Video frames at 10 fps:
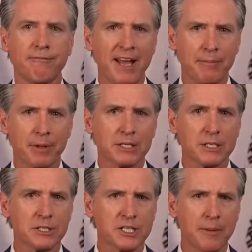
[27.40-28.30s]

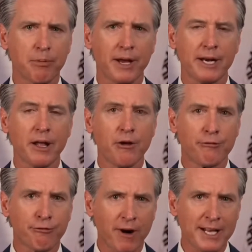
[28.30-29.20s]
families separated,
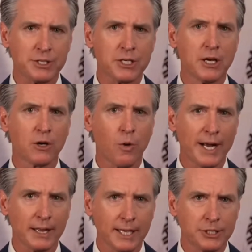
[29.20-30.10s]
friends
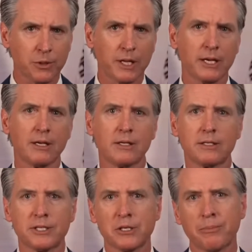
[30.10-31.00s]
quite literally
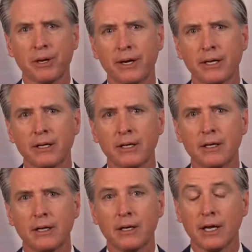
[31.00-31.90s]
disappearing.
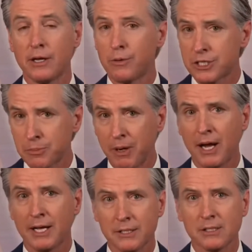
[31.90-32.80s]
In
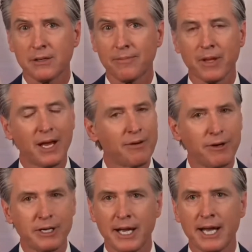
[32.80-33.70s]
response,
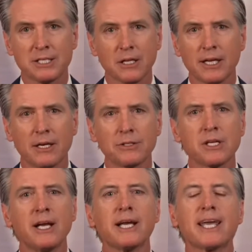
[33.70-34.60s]
everyday
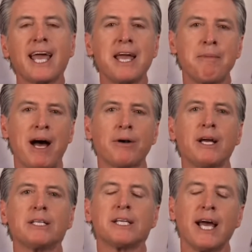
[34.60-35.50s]
Angelenos came out
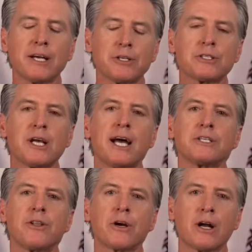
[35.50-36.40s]
to
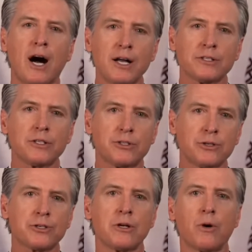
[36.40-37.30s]
exercise their
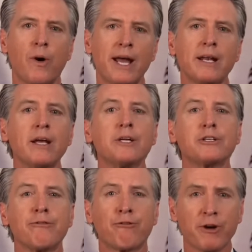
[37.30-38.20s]
constitutional right
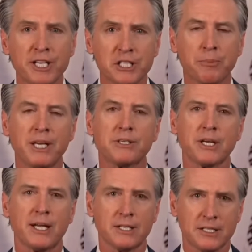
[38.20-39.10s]
to free
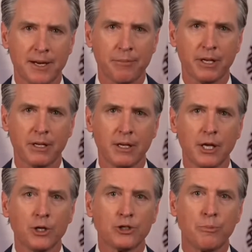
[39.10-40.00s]
speech and assembly,
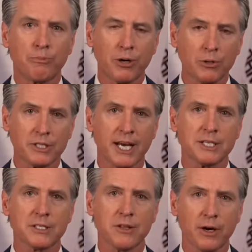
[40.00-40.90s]
to
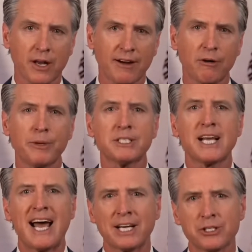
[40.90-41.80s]
protest their government's
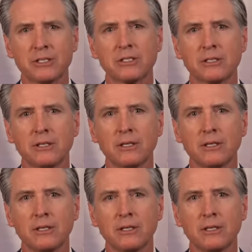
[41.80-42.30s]
actions.